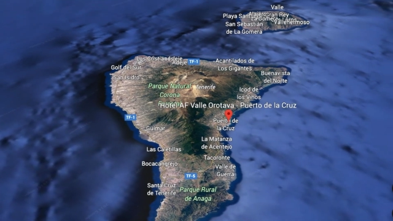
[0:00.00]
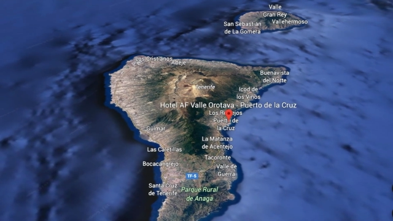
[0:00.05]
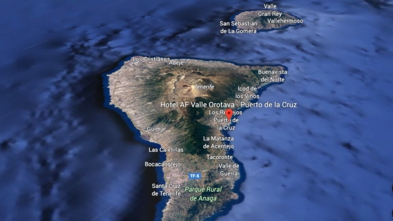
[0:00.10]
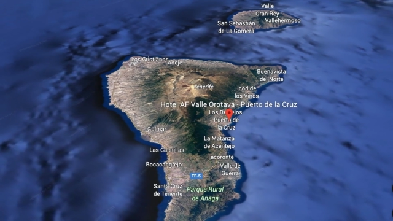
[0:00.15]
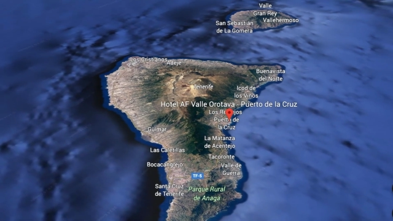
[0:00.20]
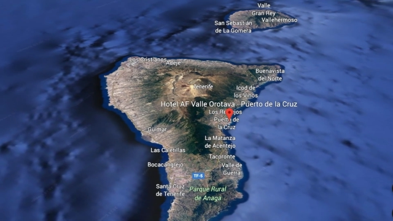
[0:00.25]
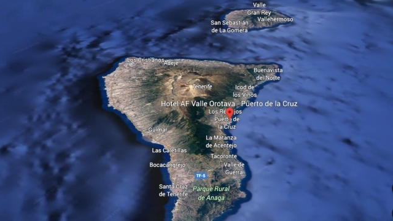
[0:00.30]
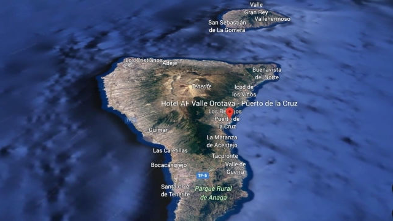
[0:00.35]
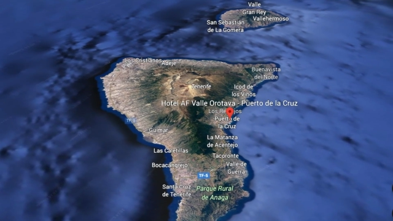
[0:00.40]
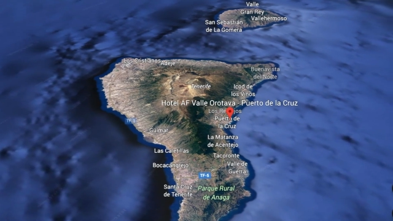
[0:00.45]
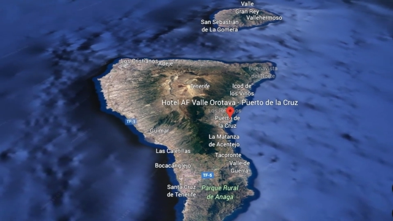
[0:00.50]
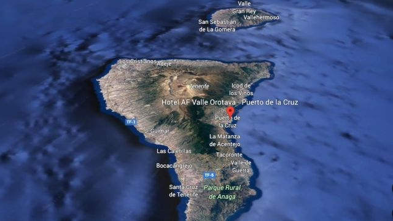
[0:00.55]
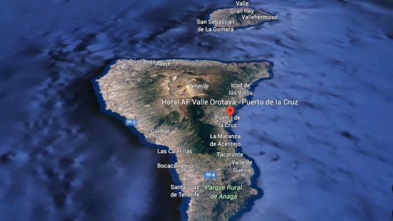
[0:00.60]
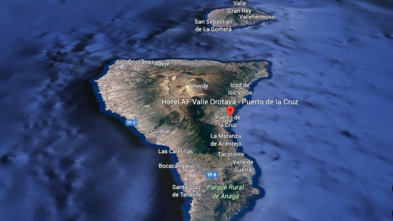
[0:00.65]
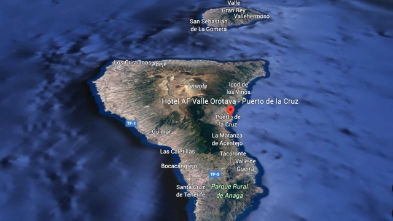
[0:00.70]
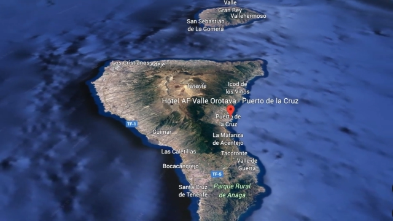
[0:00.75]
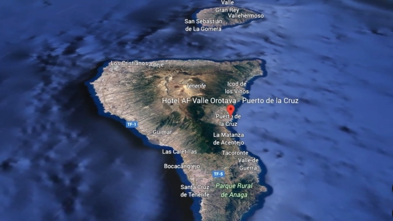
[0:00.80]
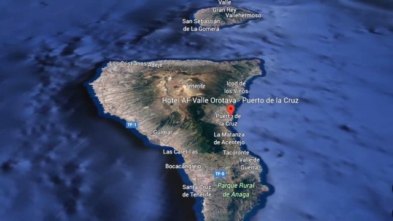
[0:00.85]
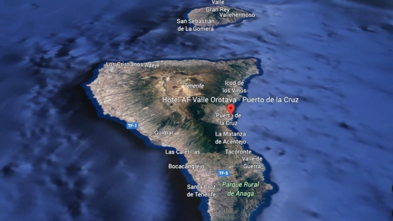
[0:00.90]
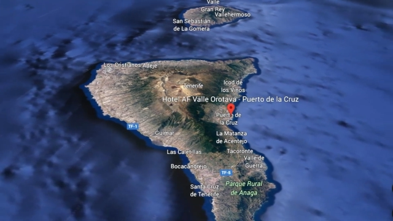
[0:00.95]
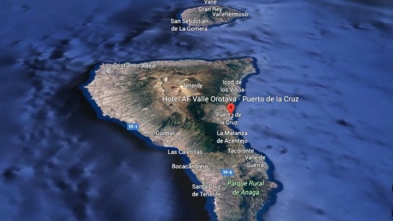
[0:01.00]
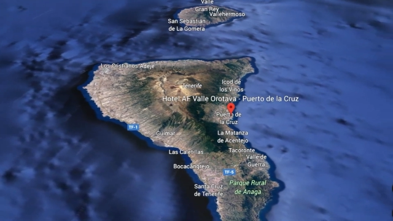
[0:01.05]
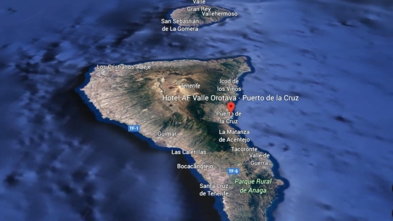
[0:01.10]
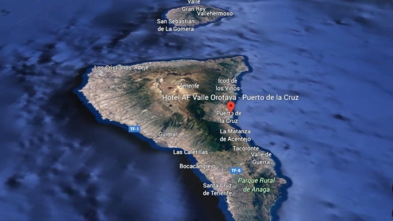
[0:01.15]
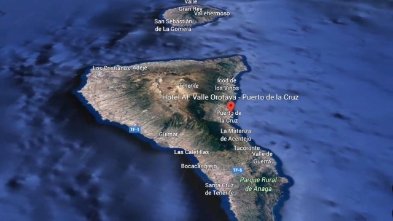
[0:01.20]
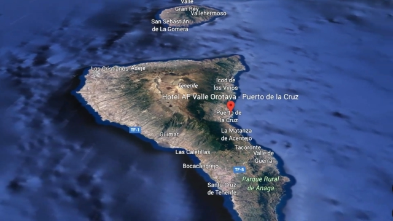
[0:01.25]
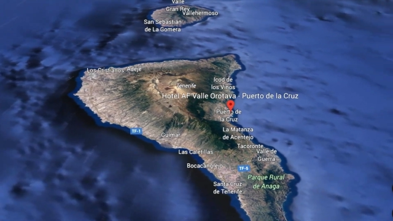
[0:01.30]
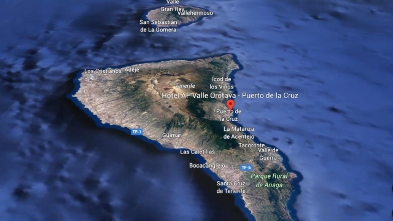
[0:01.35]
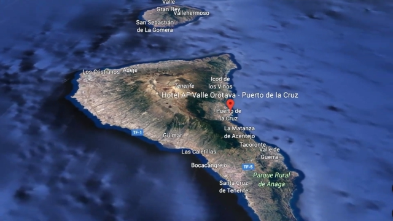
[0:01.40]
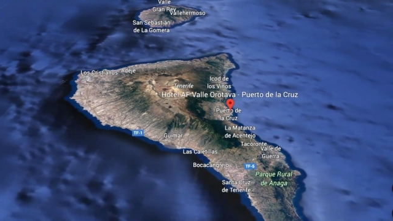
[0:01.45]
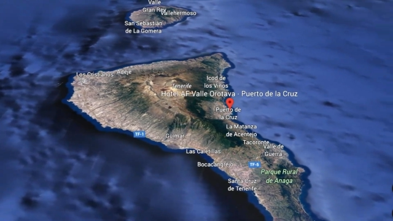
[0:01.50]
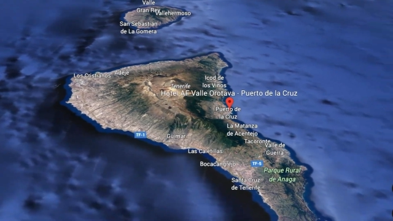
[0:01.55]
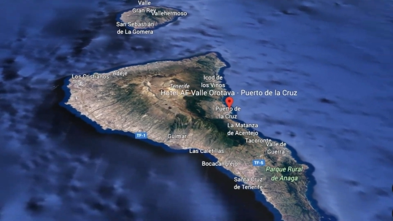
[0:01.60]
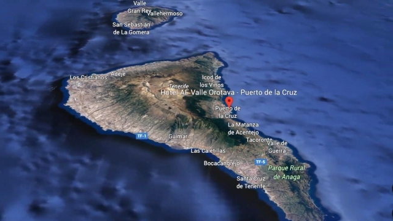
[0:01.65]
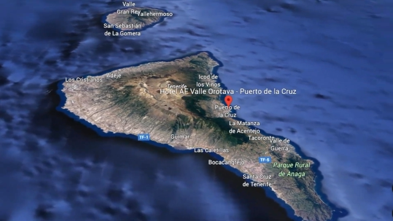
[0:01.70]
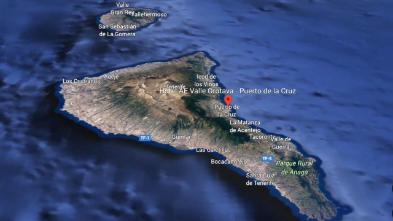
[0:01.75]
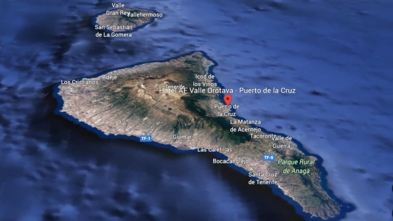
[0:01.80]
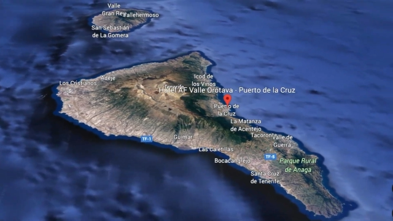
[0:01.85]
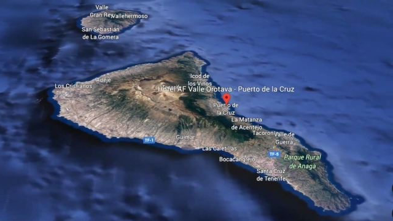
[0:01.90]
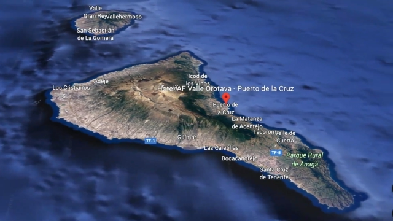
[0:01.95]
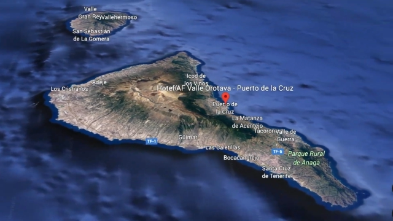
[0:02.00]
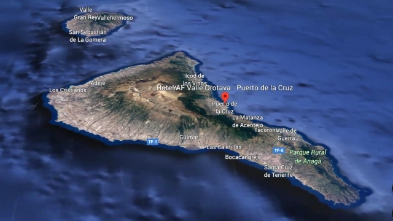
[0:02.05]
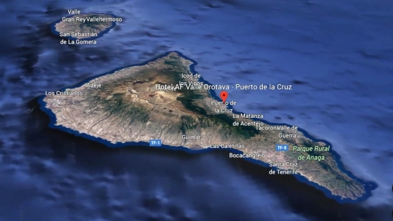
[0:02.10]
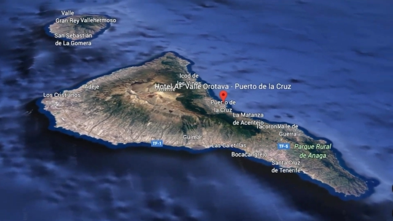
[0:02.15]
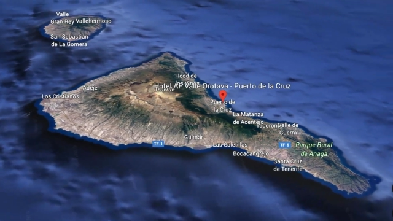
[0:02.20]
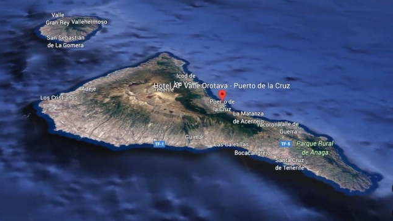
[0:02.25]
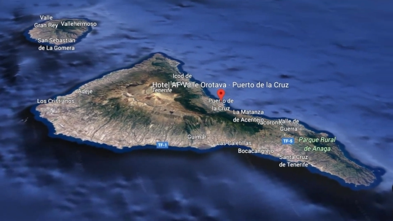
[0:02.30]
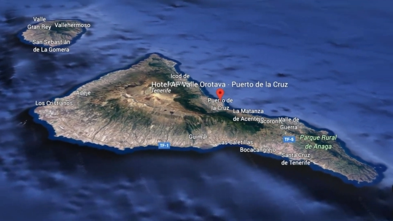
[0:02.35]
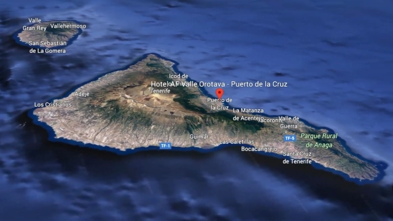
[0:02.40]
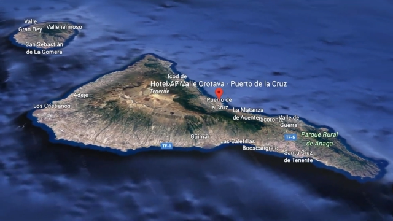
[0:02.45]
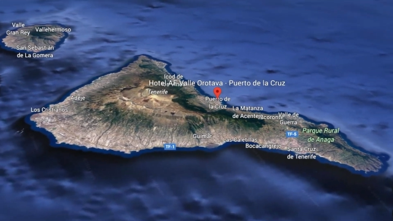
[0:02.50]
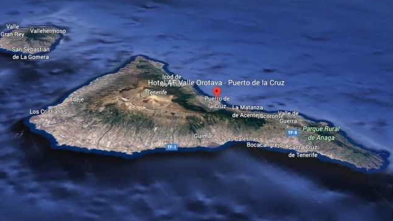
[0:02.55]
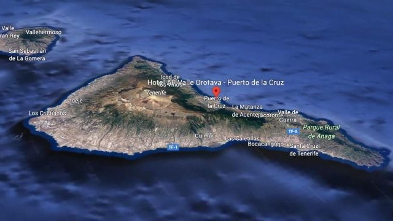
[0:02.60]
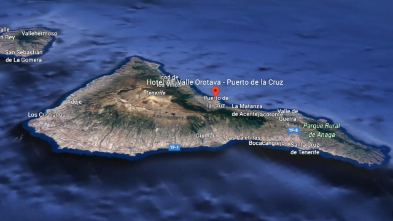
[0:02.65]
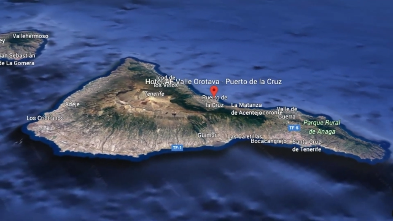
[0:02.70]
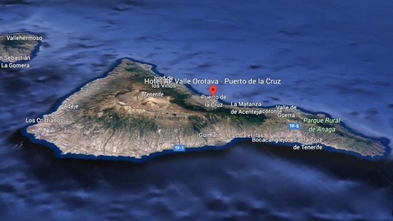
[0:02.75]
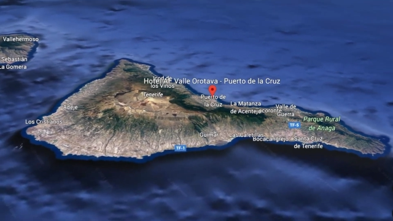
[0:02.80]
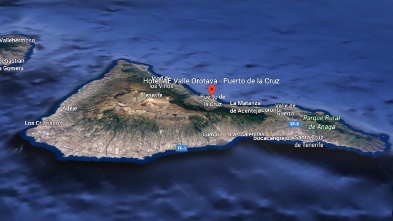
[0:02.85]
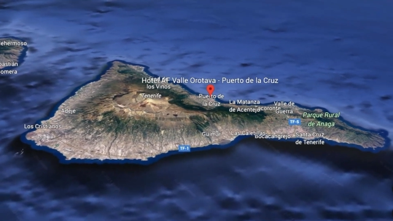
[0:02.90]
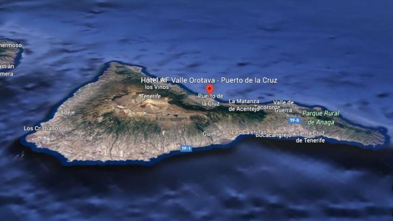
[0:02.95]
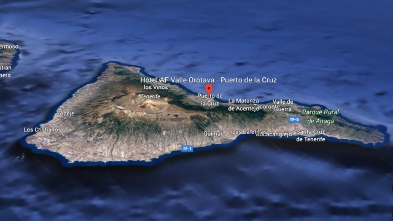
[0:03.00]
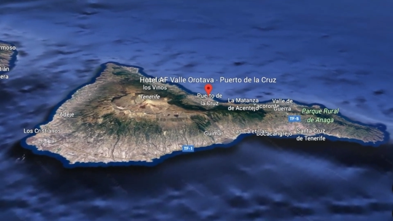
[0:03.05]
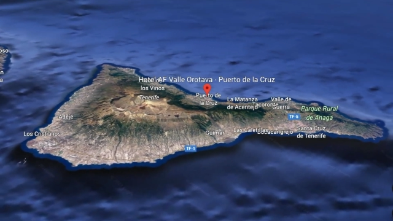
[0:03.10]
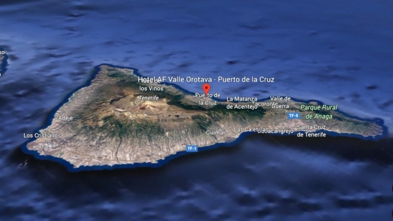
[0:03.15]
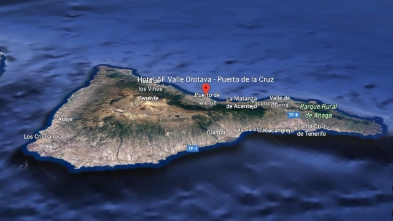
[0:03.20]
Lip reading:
(no speaker visible)